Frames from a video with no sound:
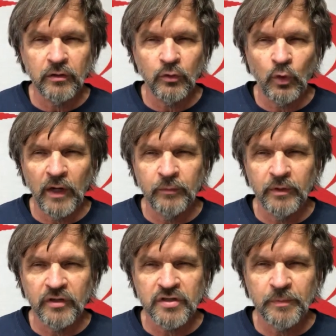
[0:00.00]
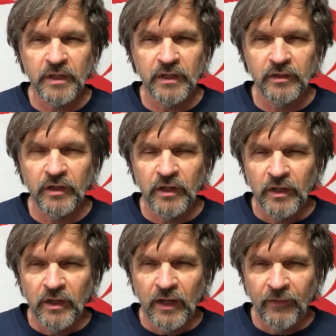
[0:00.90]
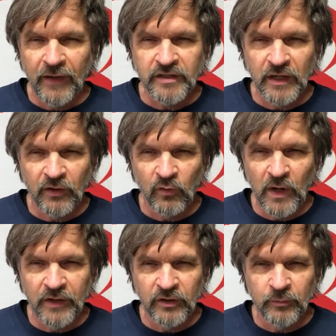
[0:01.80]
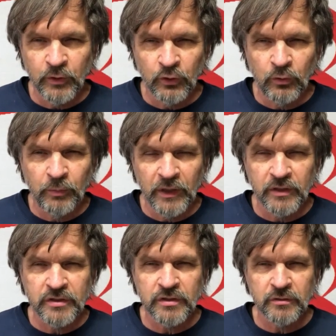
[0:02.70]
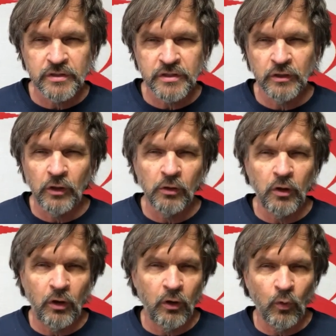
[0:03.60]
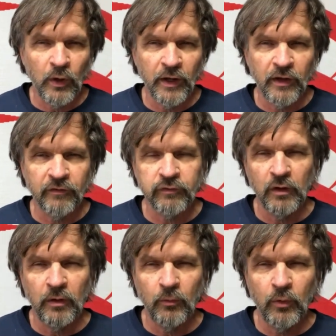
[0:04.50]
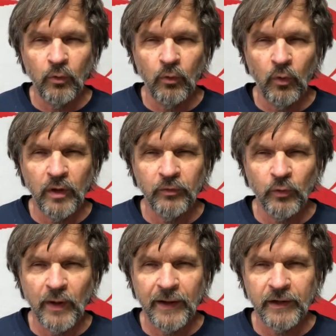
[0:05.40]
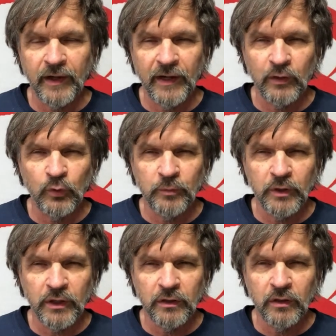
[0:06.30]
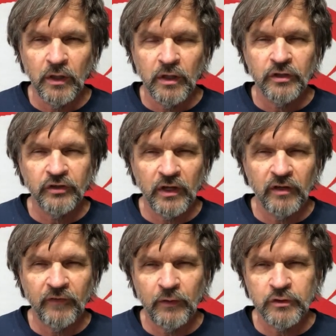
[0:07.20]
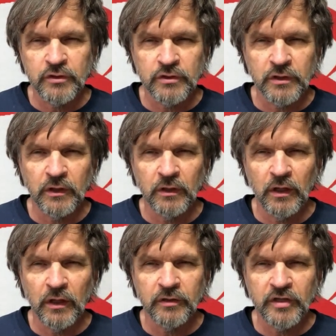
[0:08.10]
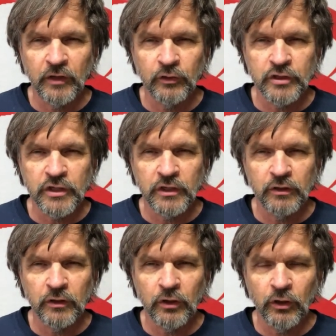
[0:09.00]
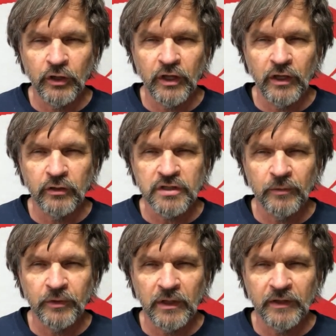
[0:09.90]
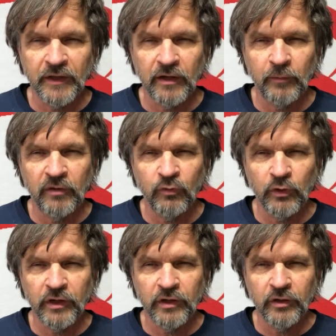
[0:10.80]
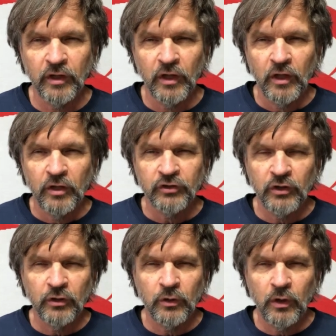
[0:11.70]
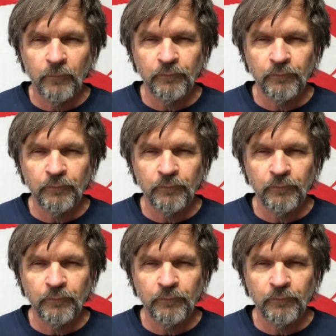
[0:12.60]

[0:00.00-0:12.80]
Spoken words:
quite a bit of speed, and that's kind of right in the middle, but it's still a long way from what the racket angle would be, say, if I was using Tenergy or Hurricane or something like that on my forehand. So